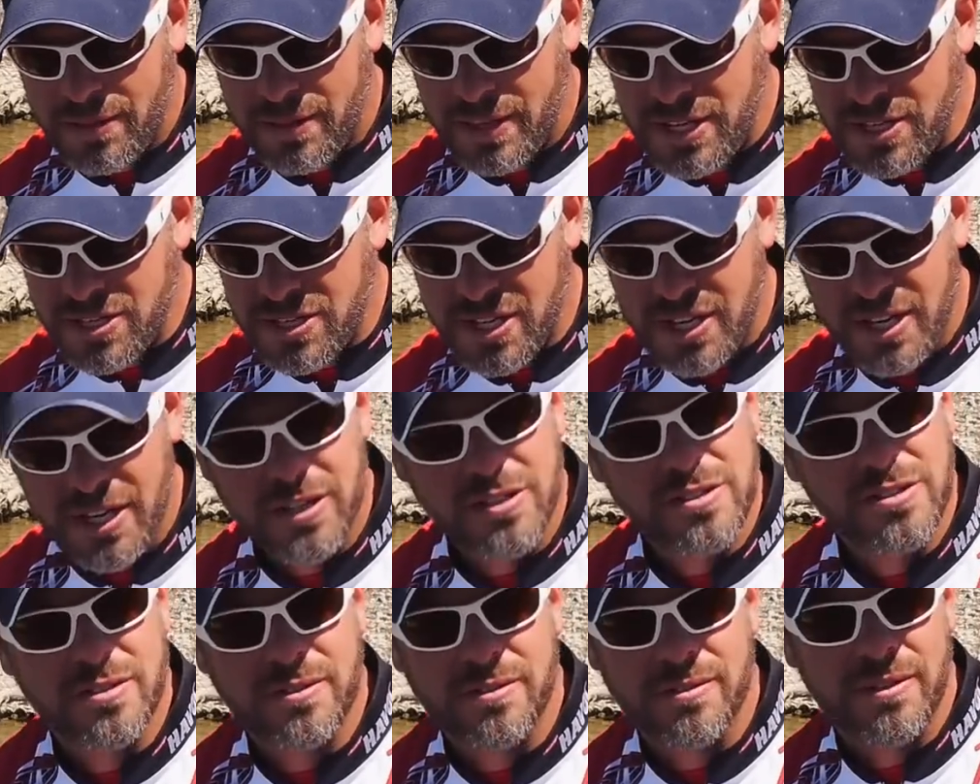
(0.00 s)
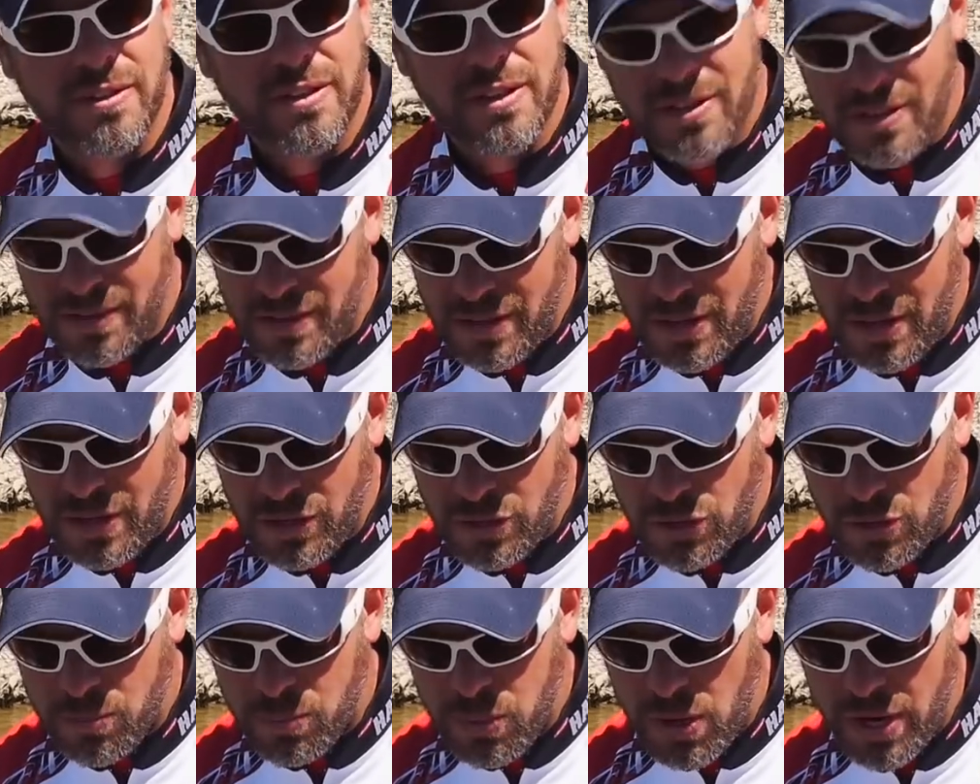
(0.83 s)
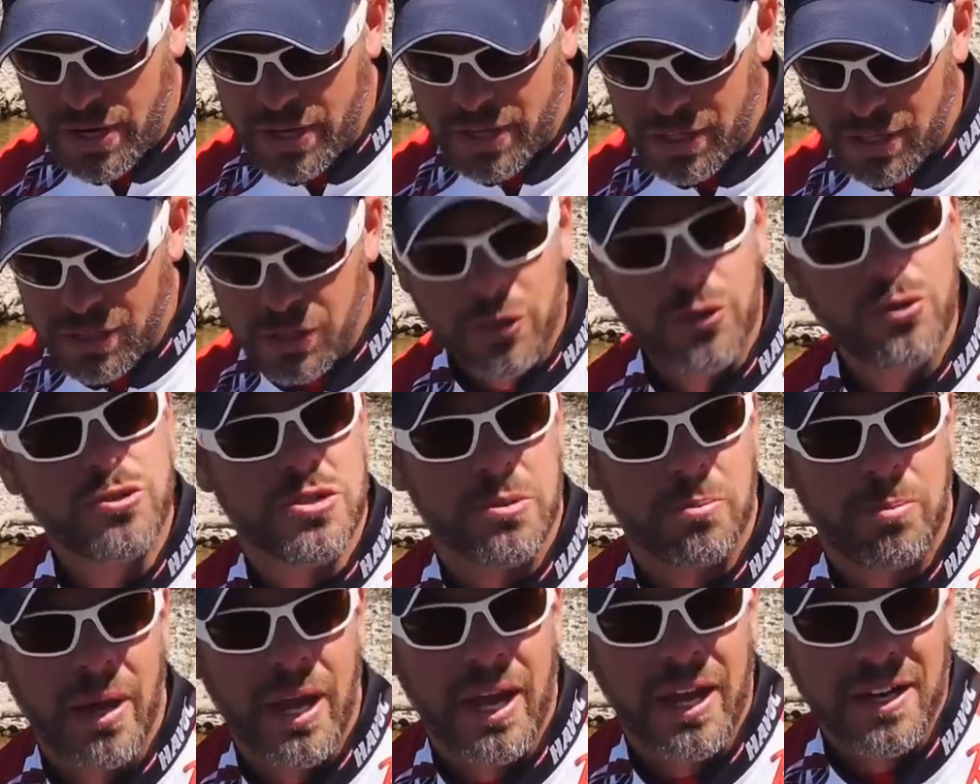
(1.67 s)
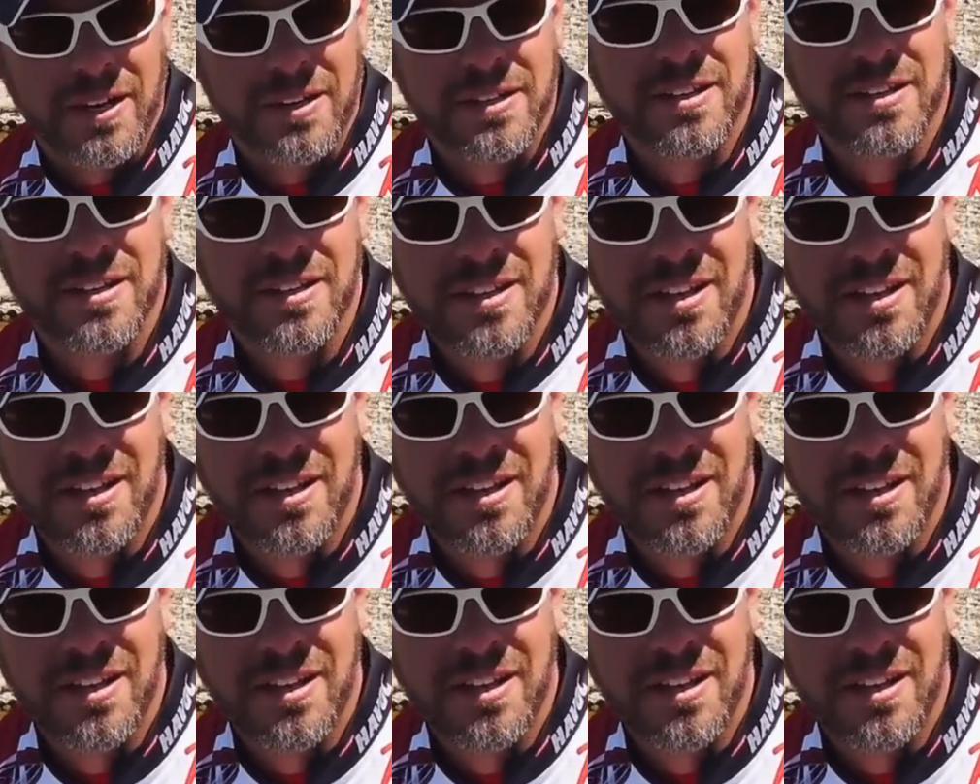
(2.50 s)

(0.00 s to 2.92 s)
These things, you're probably going to lose a bait.